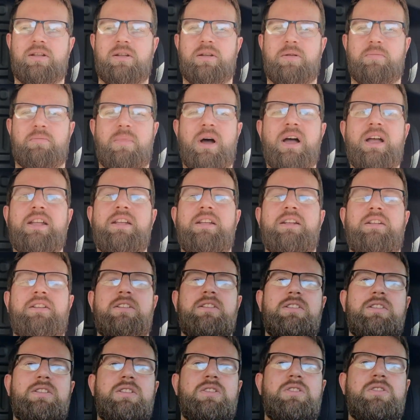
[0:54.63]
my
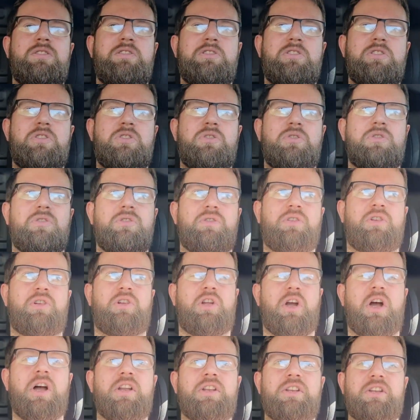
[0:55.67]

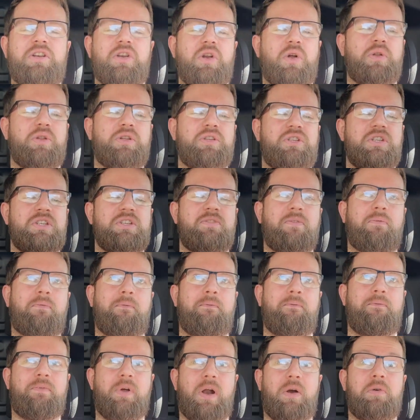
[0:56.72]
gardening knowledge is
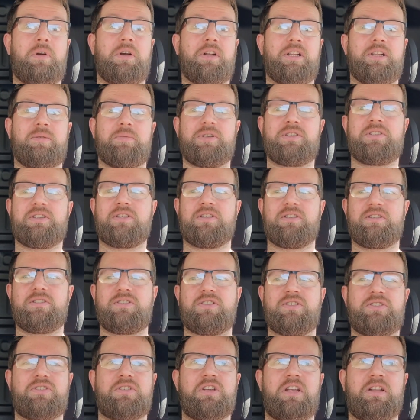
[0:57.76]
very limited,
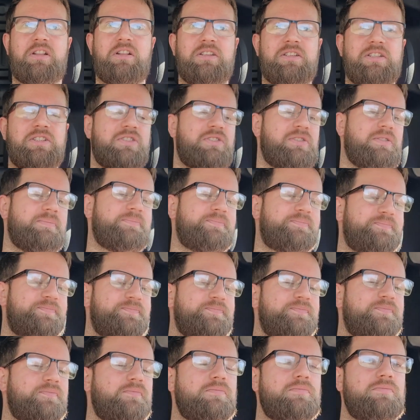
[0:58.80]
to say the least.
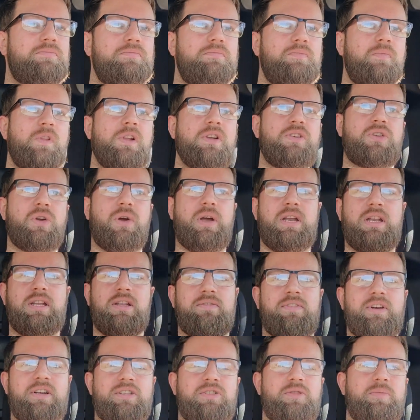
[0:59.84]
So any
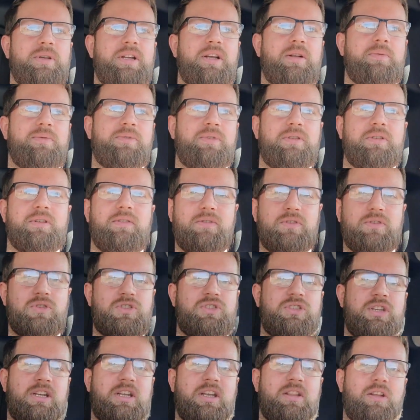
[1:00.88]
advice would be helpful. You just
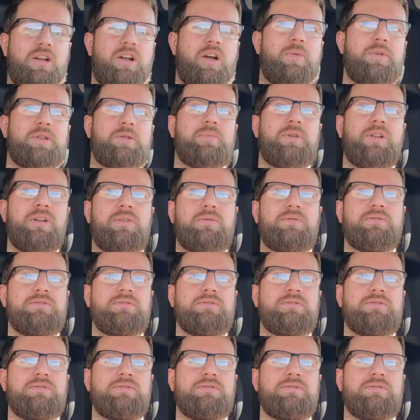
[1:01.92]
stick it in the comments below.